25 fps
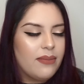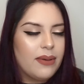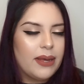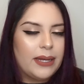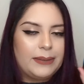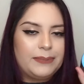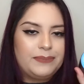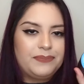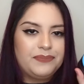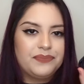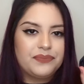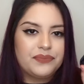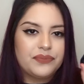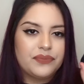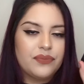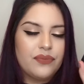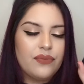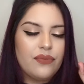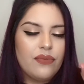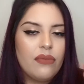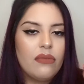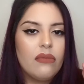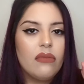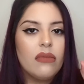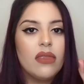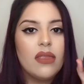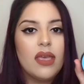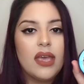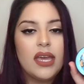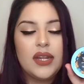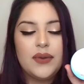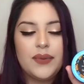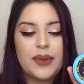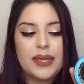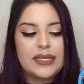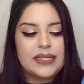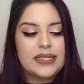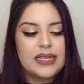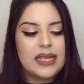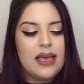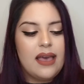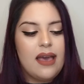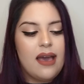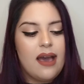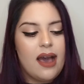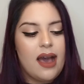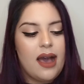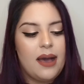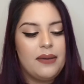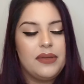But anyways,
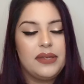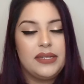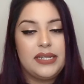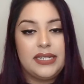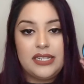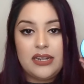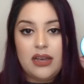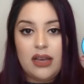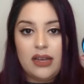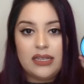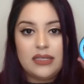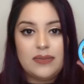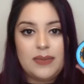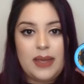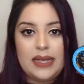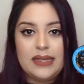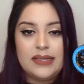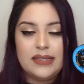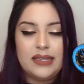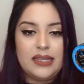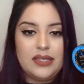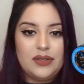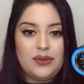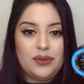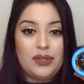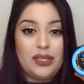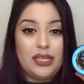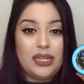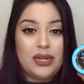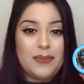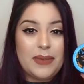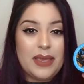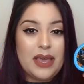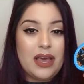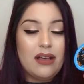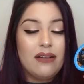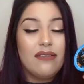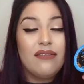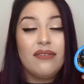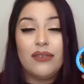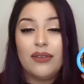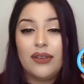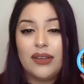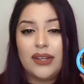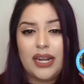the detox mask is really going to be helpful,